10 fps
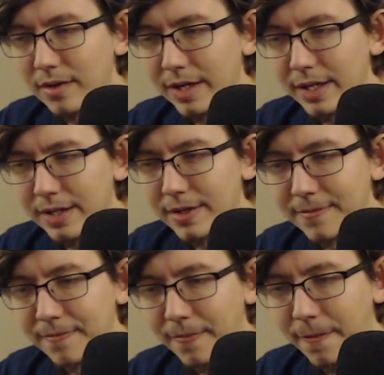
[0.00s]
like
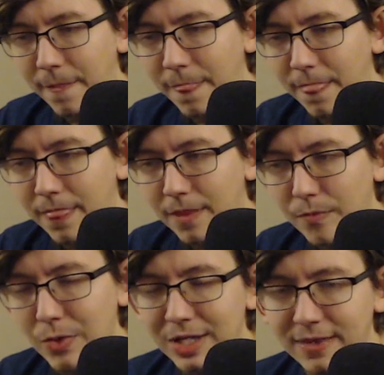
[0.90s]

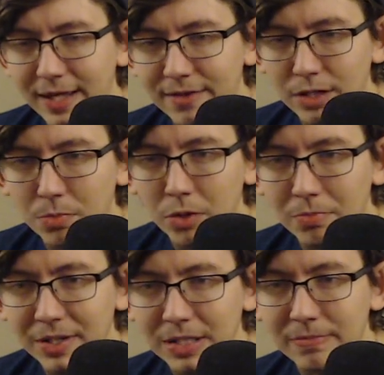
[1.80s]
wanting that
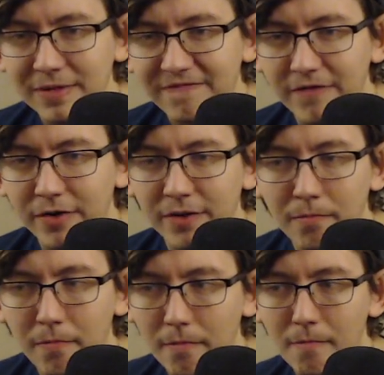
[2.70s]
leaderboard placement
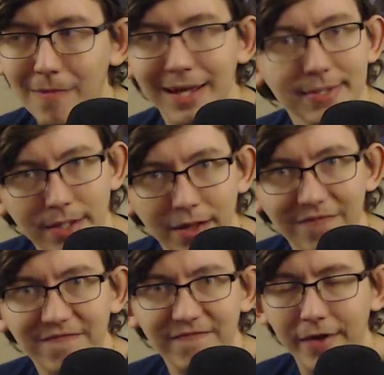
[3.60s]
for
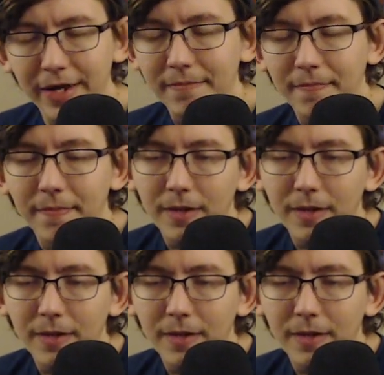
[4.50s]
myself, right?